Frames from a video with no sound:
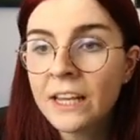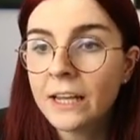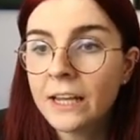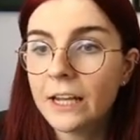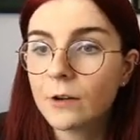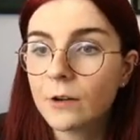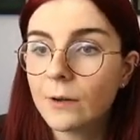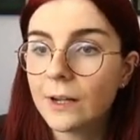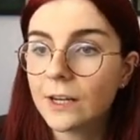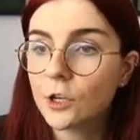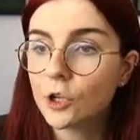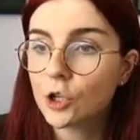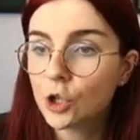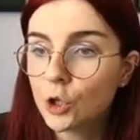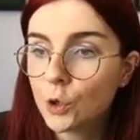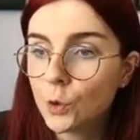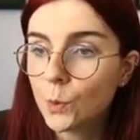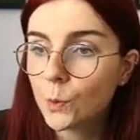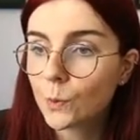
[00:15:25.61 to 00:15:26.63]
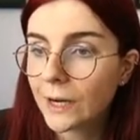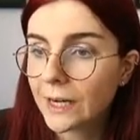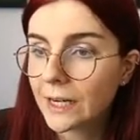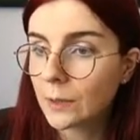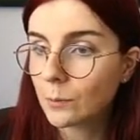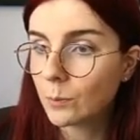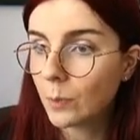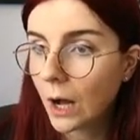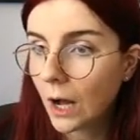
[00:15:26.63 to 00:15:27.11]
it created two
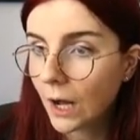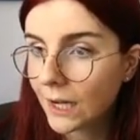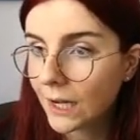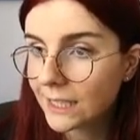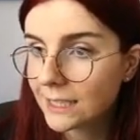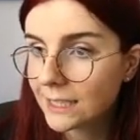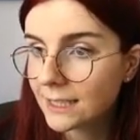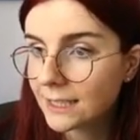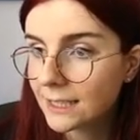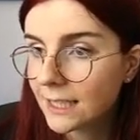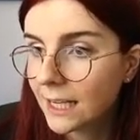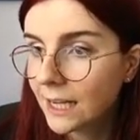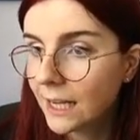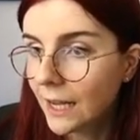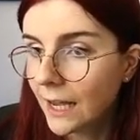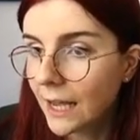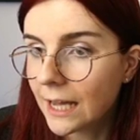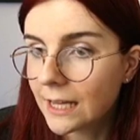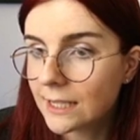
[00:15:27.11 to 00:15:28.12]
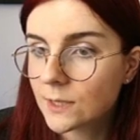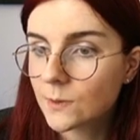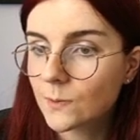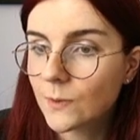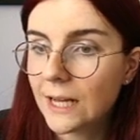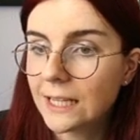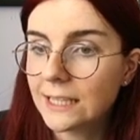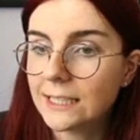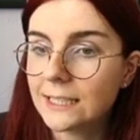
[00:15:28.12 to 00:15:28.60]
running pods as
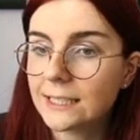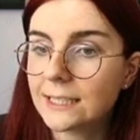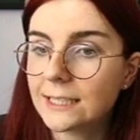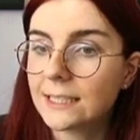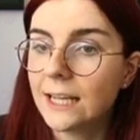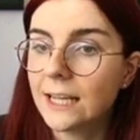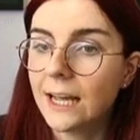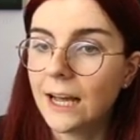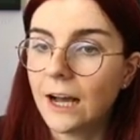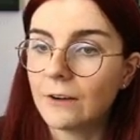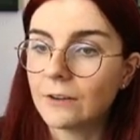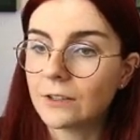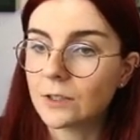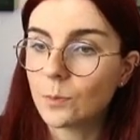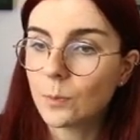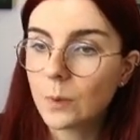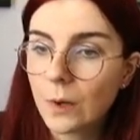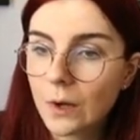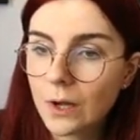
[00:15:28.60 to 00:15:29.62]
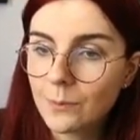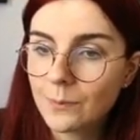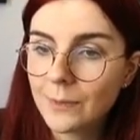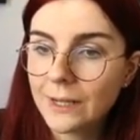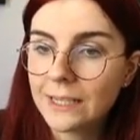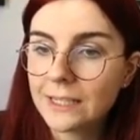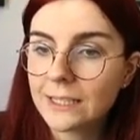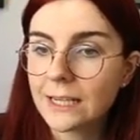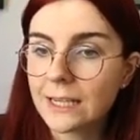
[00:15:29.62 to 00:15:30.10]
well as our
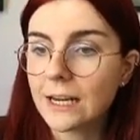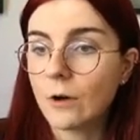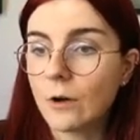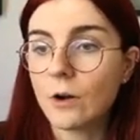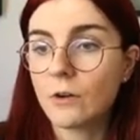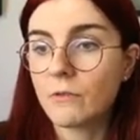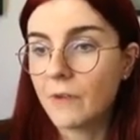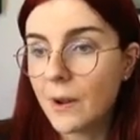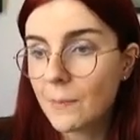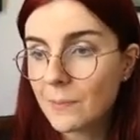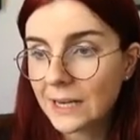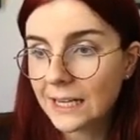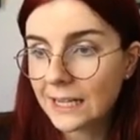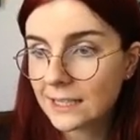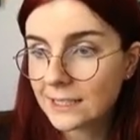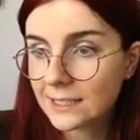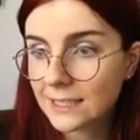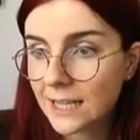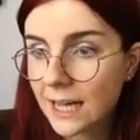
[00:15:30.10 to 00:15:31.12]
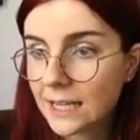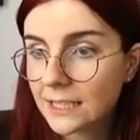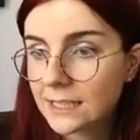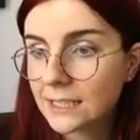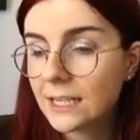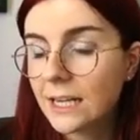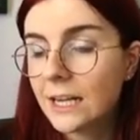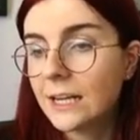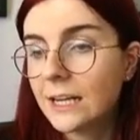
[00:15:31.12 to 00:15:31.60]
deployment and our replica set.